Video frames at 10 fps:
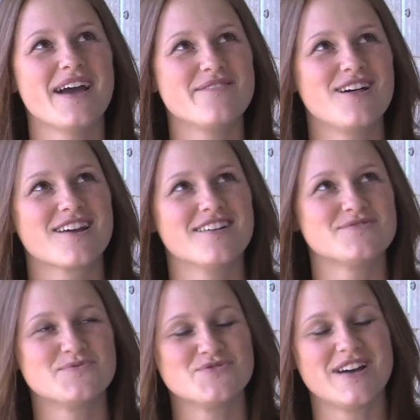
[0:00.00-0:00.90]
have a lot of
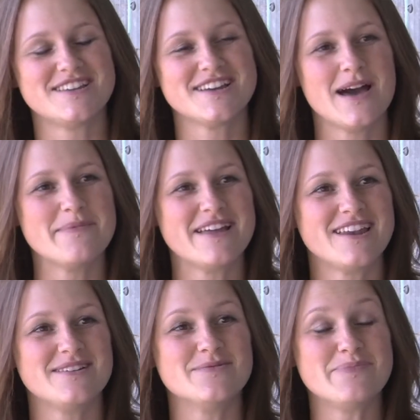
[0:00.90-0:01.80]
customers who like to come in
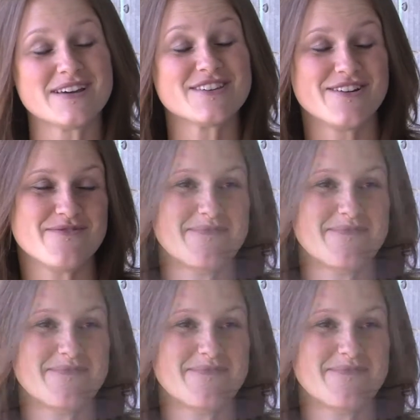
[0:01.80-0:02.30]
and pick their own